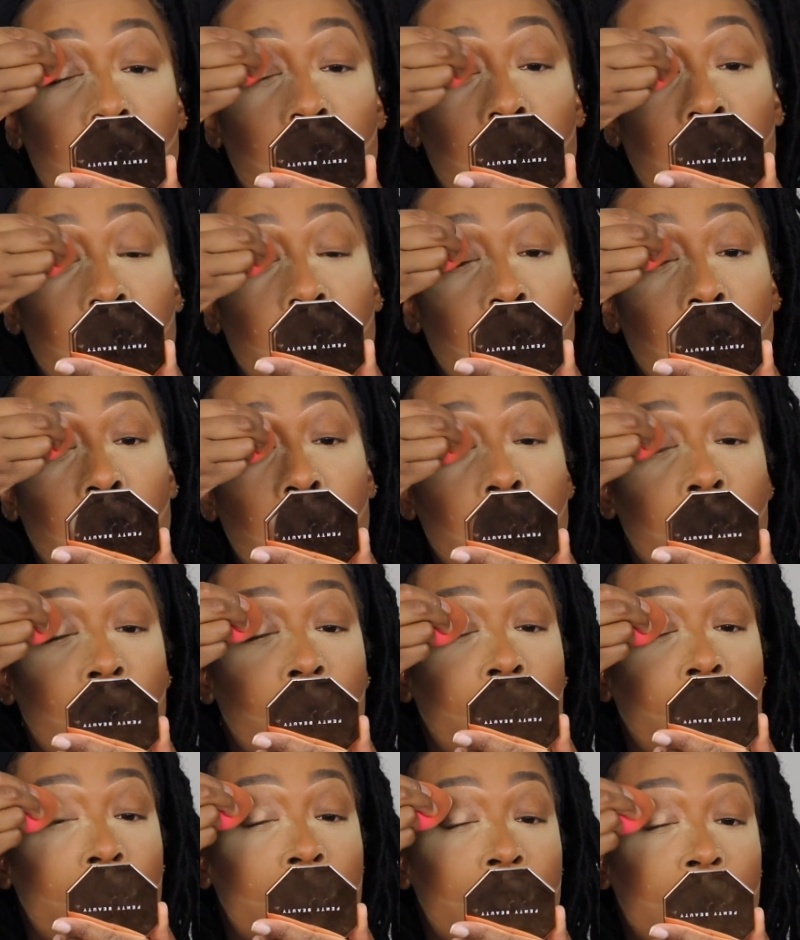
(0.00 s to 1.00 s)
Try
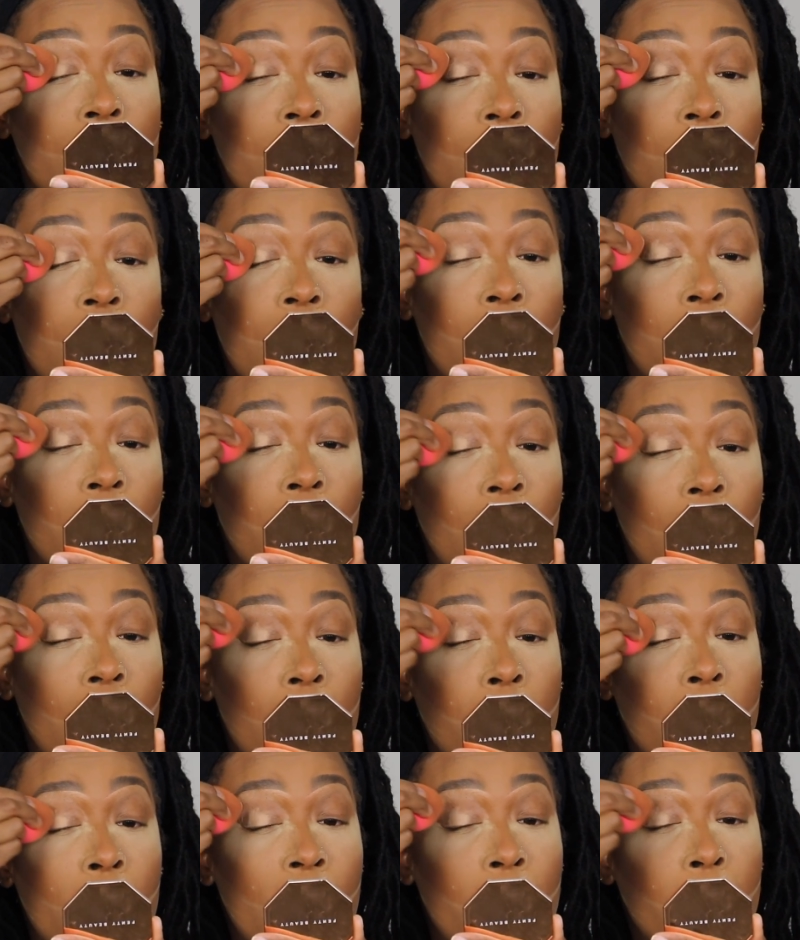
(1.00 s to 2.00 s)
not to go
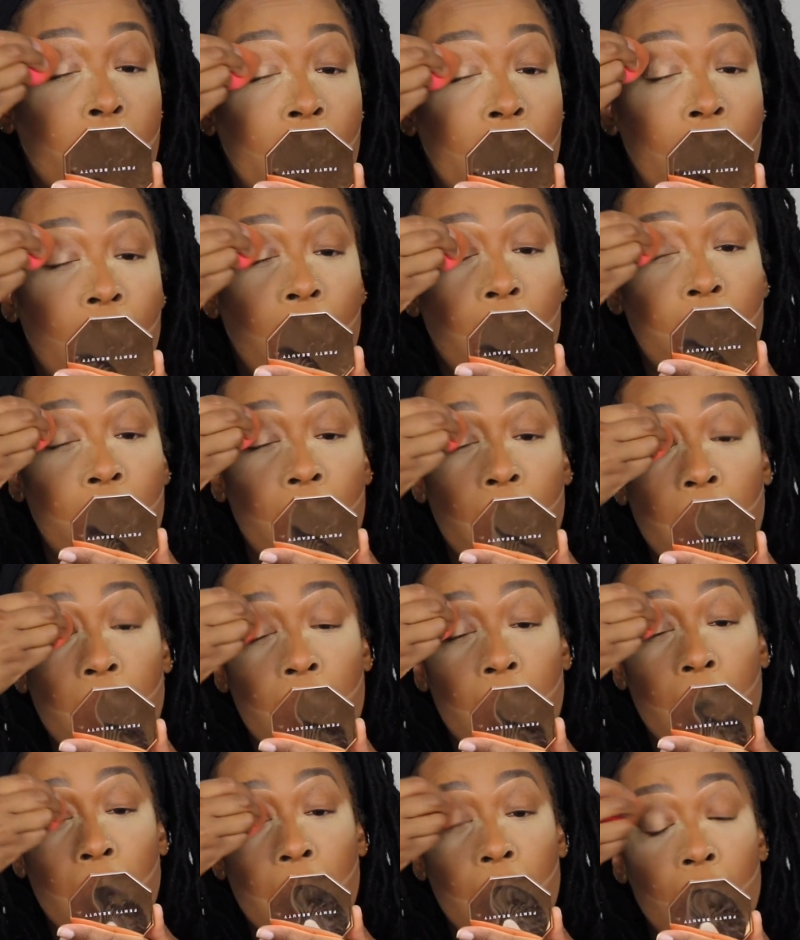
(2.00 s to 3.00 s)
on my powder,
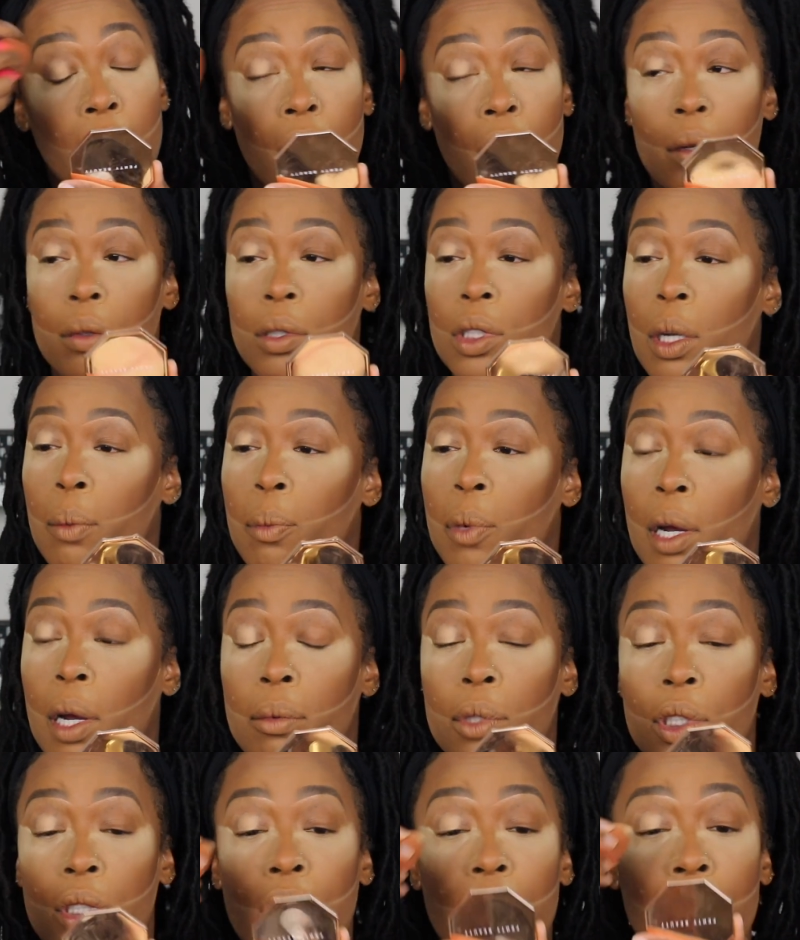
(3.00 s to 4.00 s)
which I
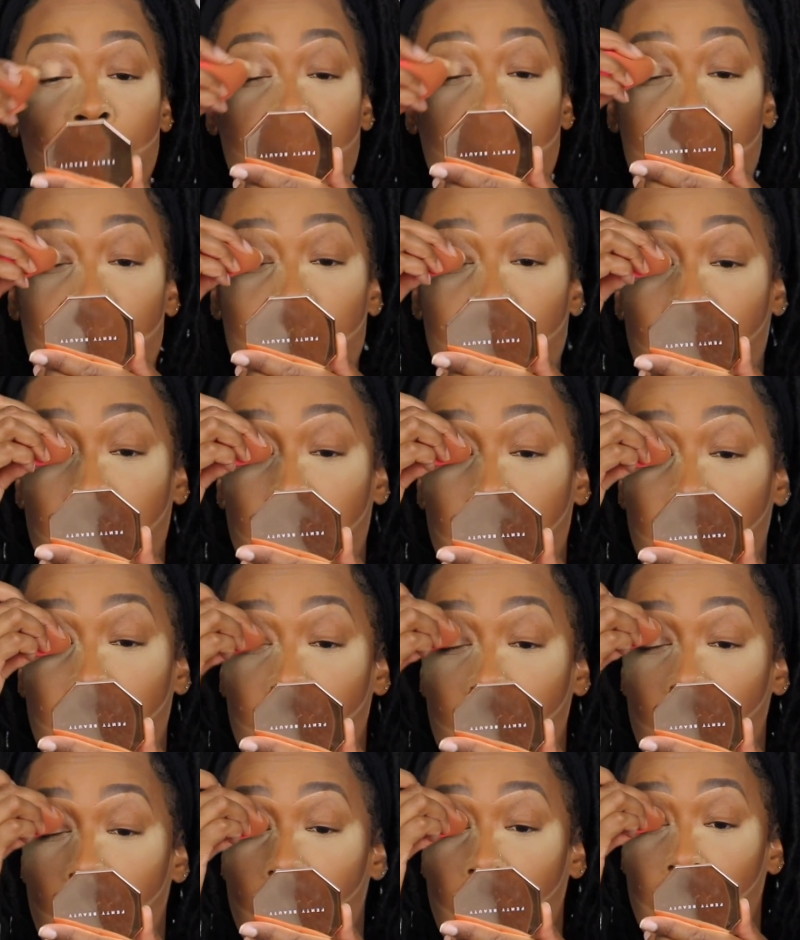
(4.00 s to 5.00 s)
probably should have used my
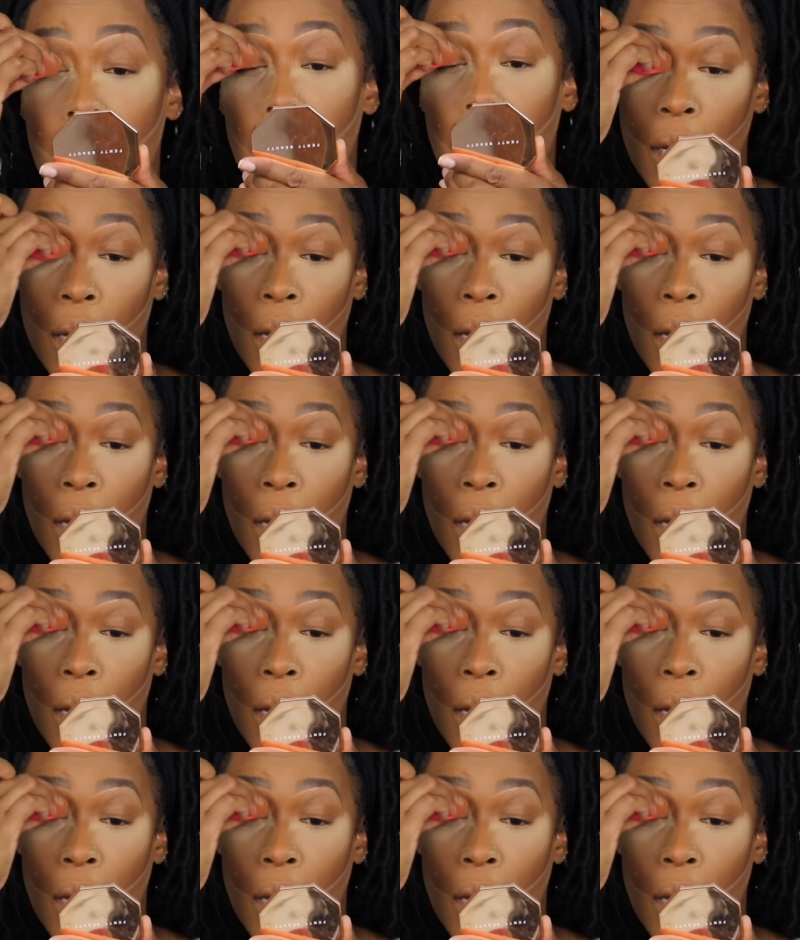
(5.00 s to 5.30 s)
mini.